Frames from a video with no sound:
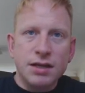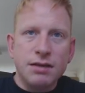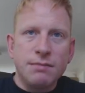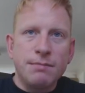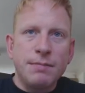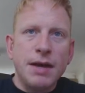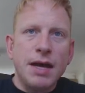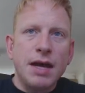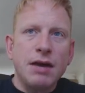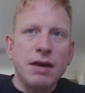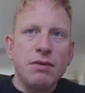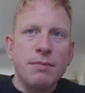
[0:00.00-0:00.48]

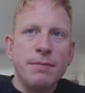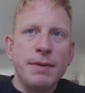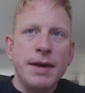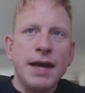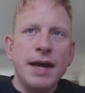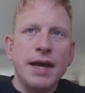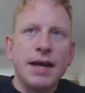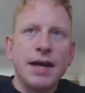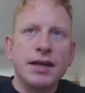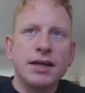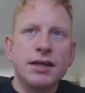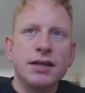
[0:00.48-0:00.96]
power
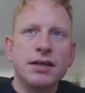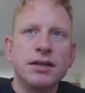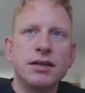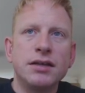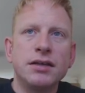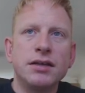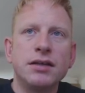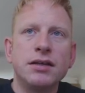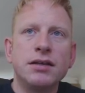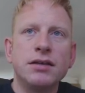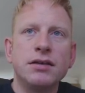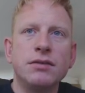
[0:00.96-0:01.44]
pack
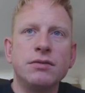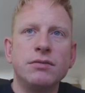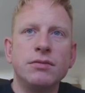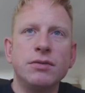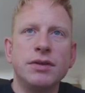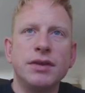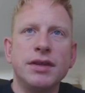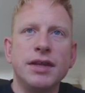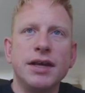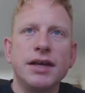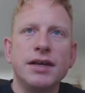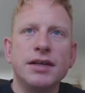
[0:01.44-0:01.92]

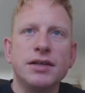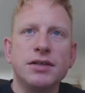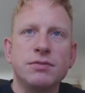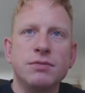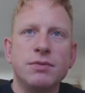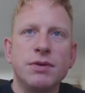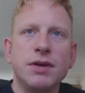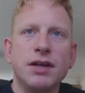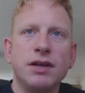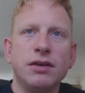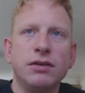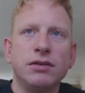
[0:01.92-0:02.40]
with that as
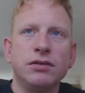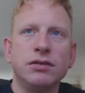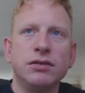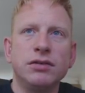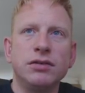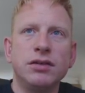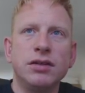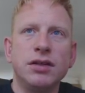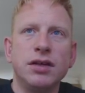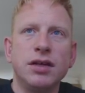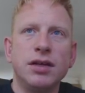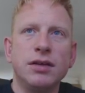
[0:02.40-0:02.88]
well,
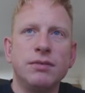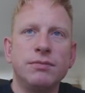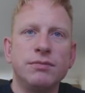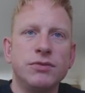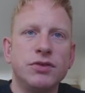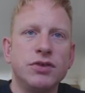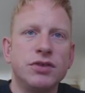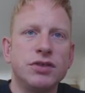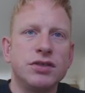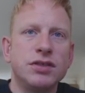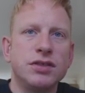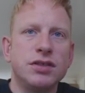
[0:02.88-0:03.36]

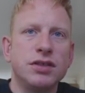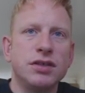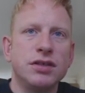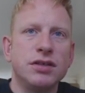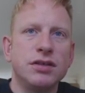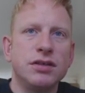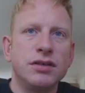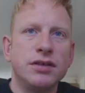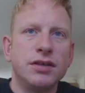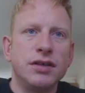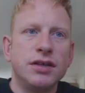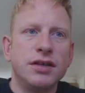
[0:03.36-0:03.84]
just to
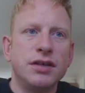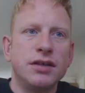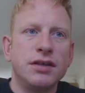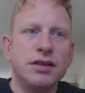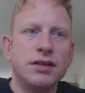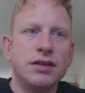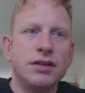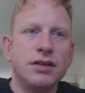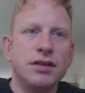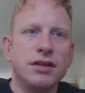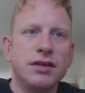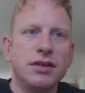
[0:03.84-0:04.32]

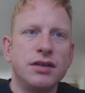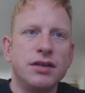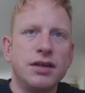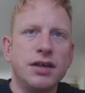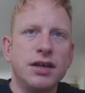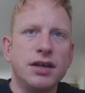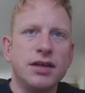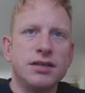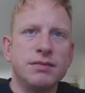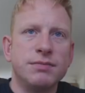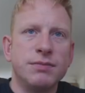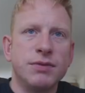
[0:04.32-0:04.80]

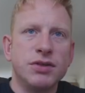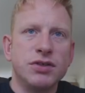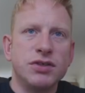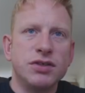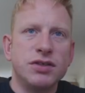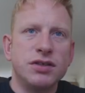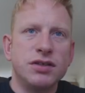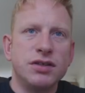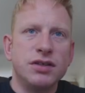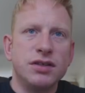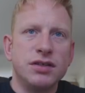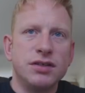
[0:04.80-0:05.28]
get as
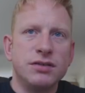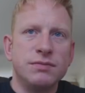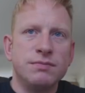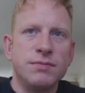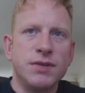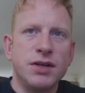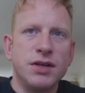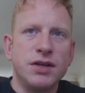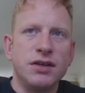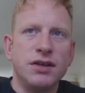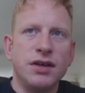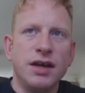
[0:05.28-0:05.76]

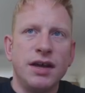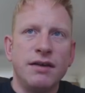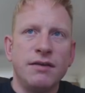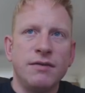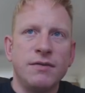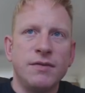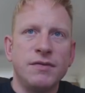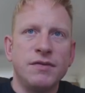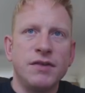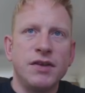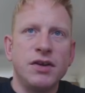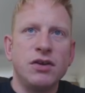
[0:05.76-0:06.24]
many
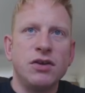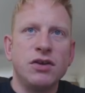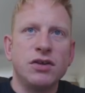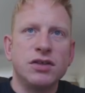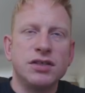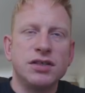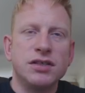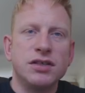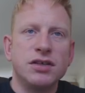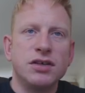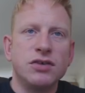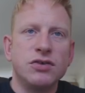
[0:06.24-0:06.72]
out of the lot
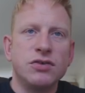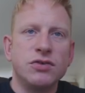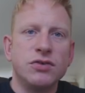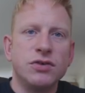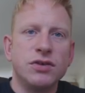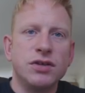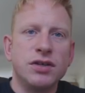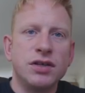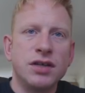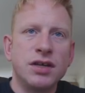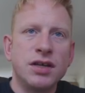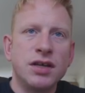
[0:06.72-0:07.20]
as I
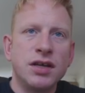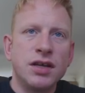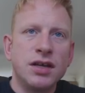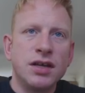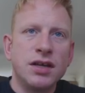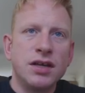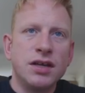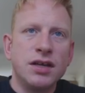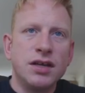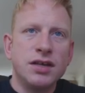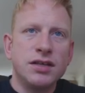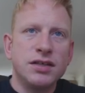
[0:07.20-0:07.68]
could.
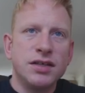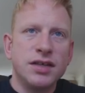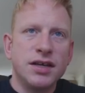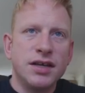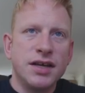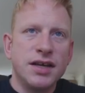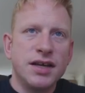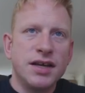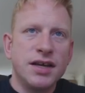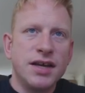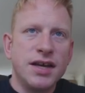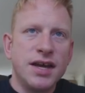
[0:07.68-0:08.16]
As
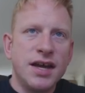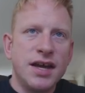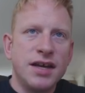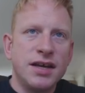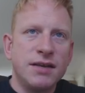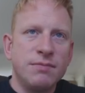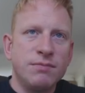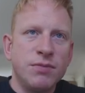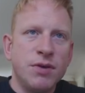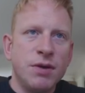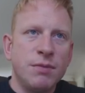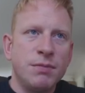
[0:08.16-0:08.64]
again,
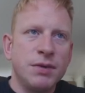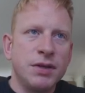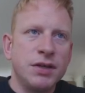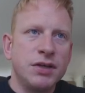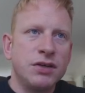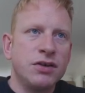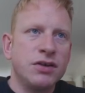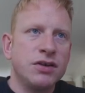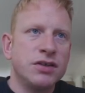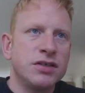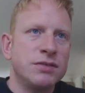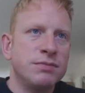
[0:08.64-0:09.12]
it probably
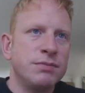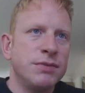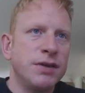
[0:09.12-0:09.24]
cost